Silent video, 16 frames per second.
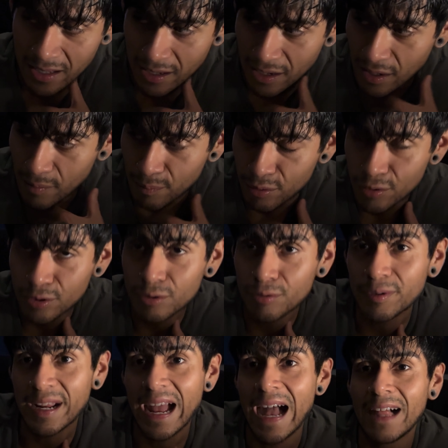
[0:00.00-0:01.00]
a brutal
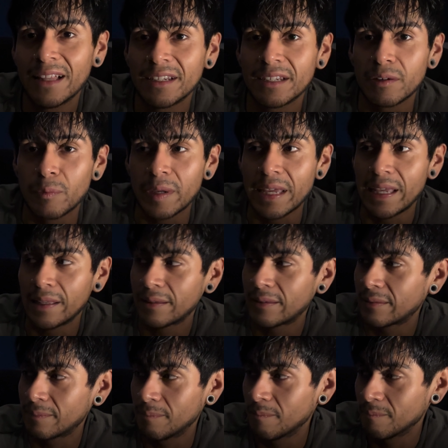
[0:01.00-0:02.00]
reality.
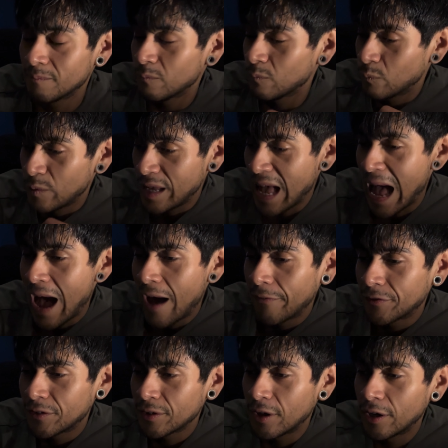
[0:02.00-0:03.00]
We
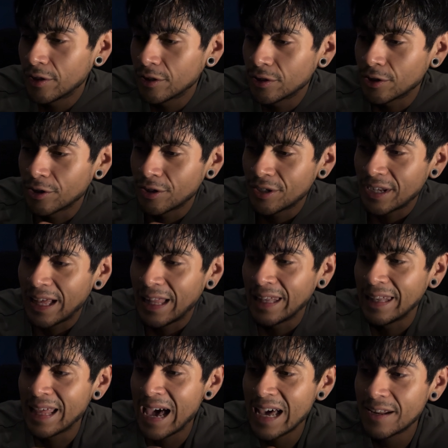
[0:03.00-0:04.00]
have to unlearn a
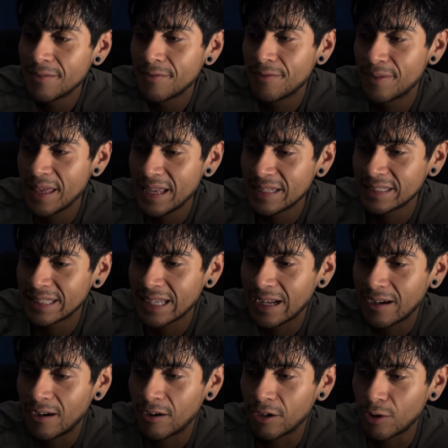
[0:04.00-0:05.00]
lot of things
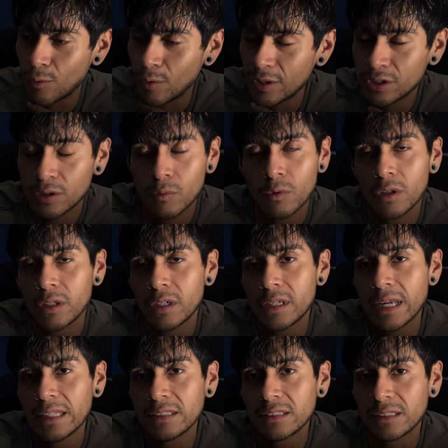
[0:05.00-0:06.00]
that are going to work
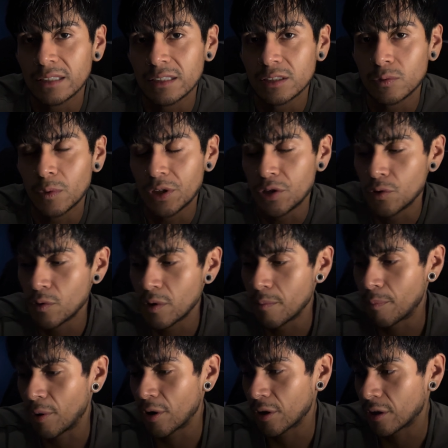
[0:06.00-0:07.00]
against us when you
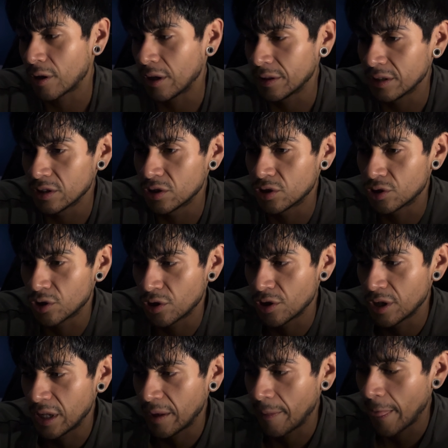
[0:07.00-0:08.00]
embark on this
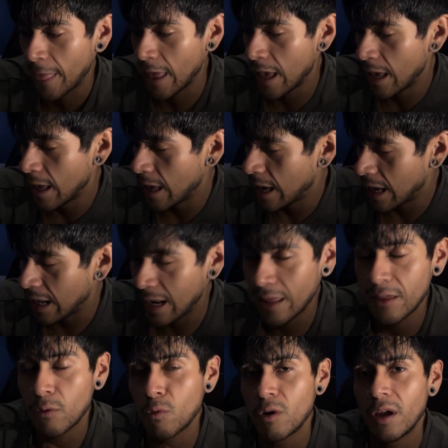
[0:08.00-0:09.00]
journey. And now
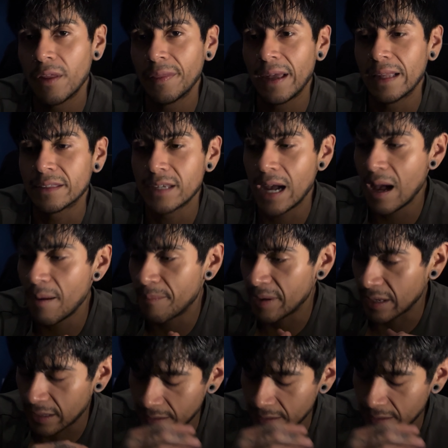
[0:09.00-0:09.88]
that we're on that topic,